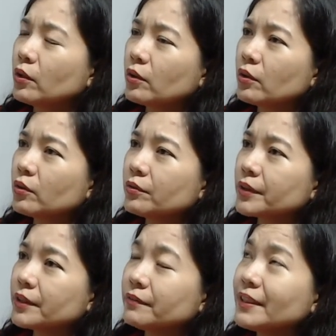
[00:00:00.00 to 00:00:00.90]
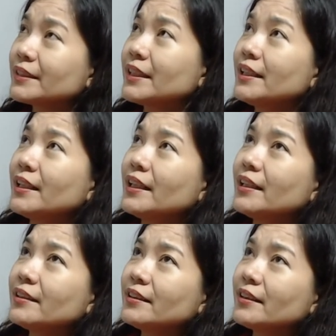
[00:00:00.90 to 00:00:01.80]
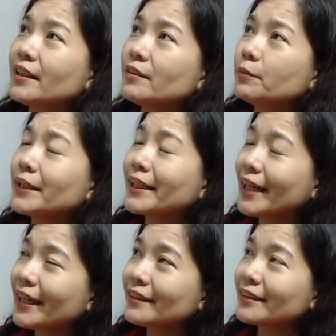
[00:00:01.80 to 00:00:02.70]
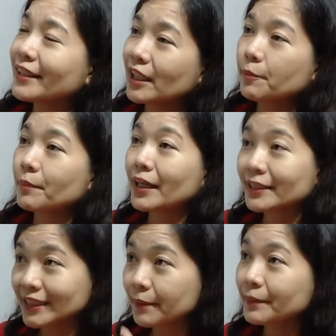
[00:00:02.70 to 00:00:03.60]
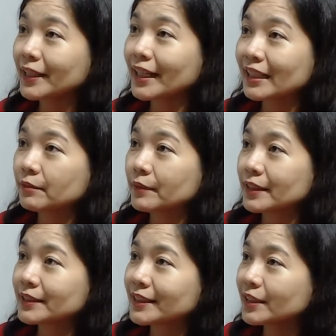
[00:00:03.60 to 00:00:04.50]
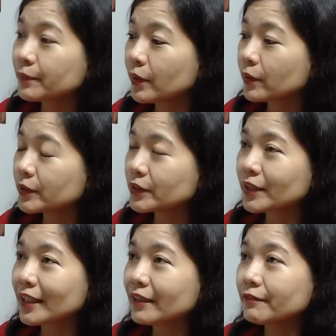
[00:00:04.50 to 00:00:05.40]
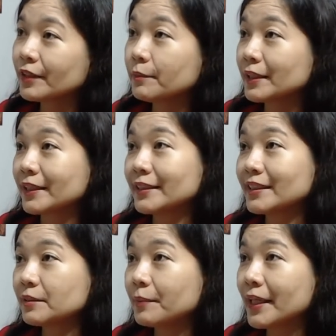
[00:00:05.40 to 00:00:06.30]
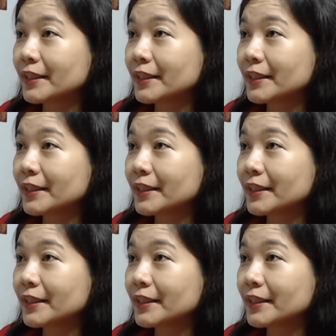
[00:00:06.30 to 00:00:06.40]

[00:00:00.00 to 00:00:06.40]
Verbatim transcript: over the fence. And and we can't keep accepting animals kasi we also have limited space.